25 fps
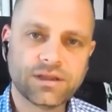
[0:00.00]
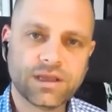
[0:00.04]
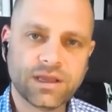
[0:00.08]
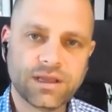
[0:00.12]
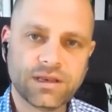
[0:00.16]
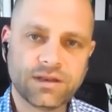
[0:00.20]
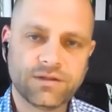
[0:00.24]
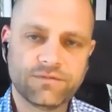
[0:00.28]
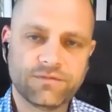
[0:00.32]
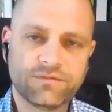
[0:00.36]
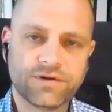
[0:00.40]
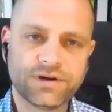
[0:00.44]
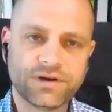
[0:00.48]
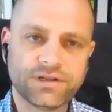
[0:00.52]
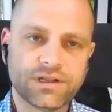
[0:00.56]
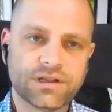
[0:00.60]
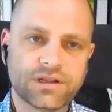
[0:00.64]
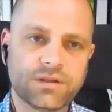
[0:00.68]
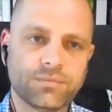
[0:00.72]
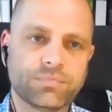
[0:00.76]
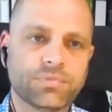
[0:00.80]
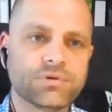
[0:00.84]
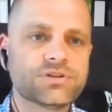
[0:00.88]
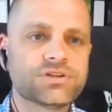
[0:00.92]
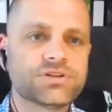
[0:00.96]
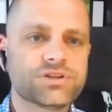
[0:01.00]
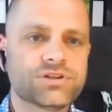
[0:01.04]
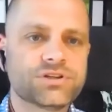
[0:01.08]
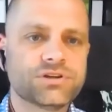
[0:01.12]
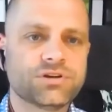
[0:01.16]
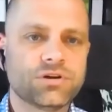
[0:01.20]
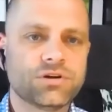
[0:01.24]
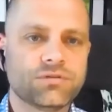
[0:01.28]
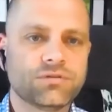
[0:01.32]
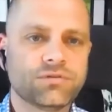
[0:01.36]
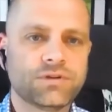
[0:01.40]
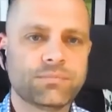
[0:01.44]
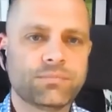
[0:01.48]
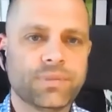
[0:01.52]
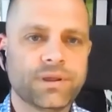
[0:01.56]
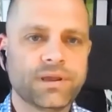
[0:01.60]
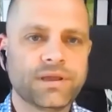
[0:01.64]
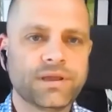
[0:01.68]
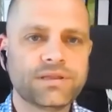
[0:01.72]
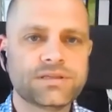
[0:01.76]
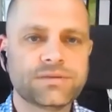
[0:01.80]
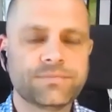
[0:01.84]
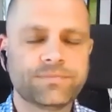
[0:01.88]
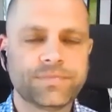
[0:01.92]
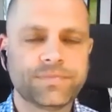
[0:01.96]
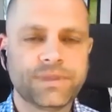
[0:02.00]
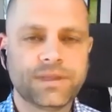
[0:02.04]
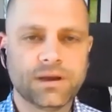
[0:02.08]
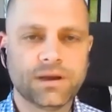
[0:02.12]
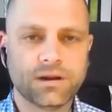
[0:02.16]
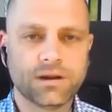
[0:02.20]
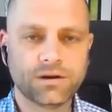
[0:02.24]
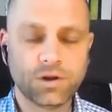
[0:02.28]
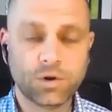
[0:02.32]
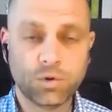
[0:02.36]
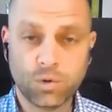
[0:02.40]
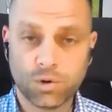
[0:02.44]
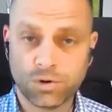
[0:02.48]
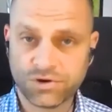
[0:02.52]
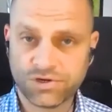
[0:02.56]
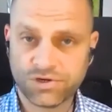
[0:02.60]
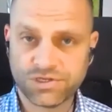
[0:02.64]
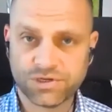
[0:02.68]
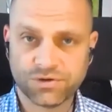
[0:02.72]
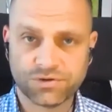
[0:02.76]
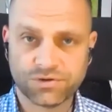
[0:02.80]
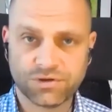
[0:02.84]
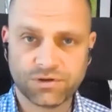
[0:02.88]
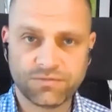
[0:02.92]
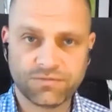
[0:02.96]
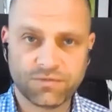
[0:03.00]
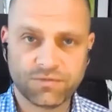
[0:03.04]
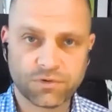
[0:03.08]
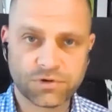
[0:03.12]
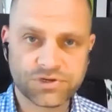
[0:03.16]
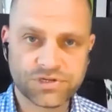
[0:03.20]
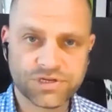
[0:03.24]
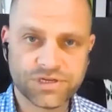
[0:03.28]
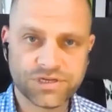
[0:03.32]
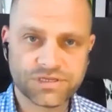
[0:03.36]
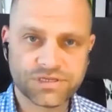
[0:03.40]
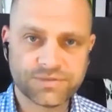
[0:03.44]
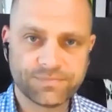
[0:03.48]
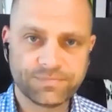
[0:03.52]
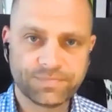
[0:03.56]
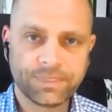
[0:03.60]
and the vertical position of the plates, there are no horizontal forces,